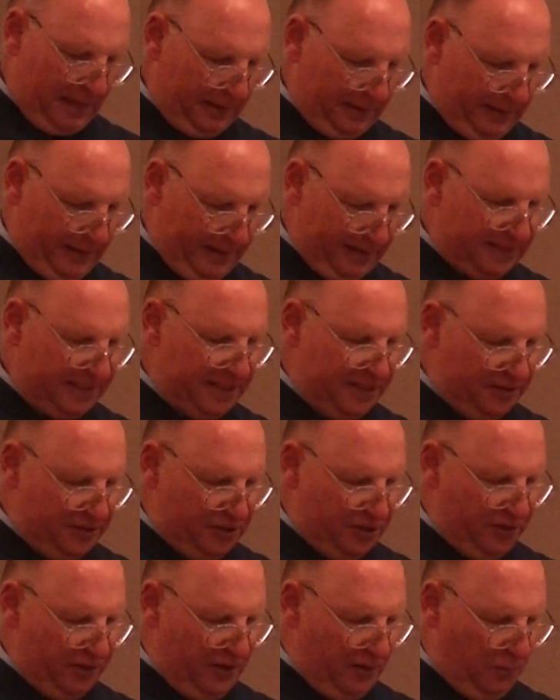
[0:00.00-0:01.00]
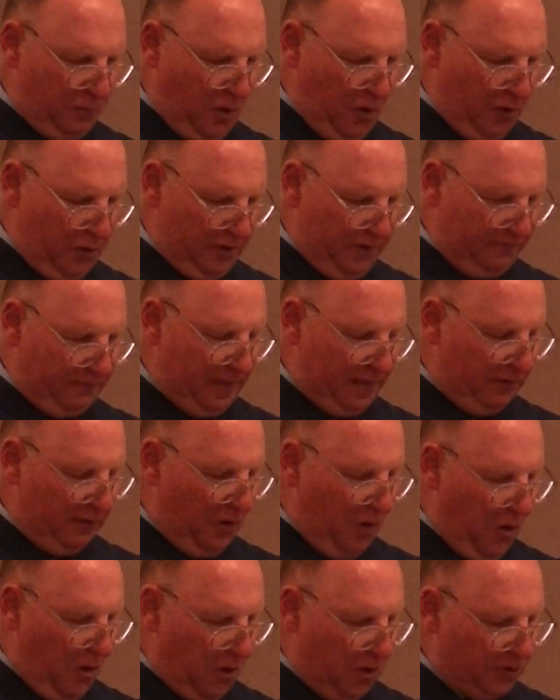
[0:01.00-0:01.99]
Listen to the word of the
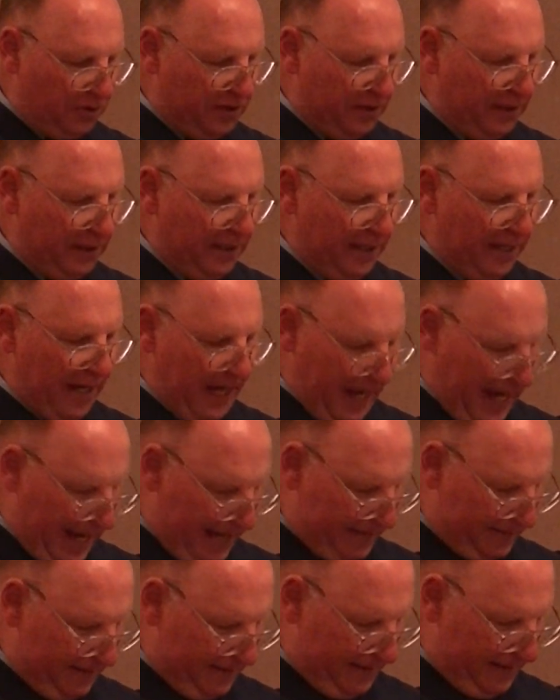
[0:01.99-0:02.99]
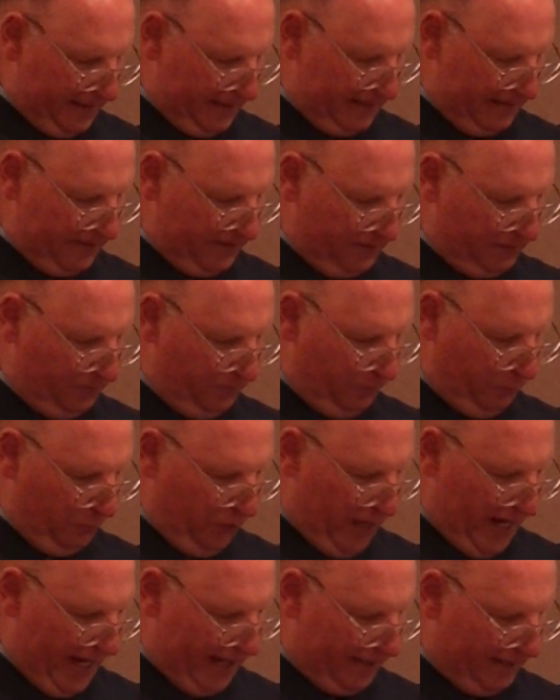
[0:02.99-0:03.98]
Lord as it is
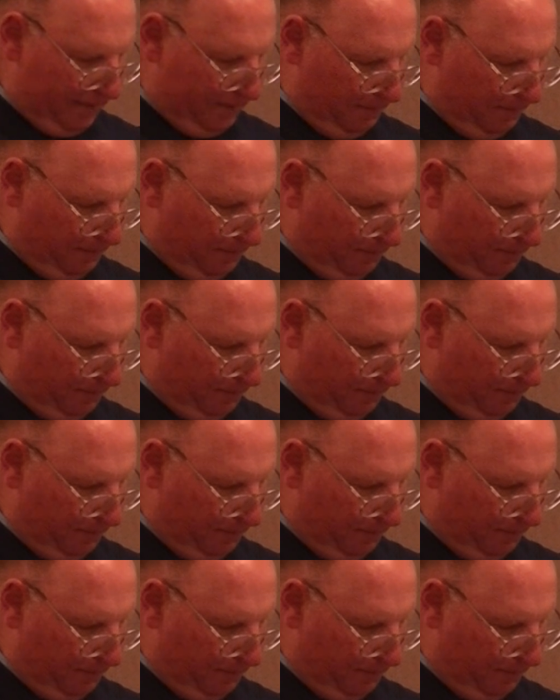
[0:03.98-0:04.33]
read.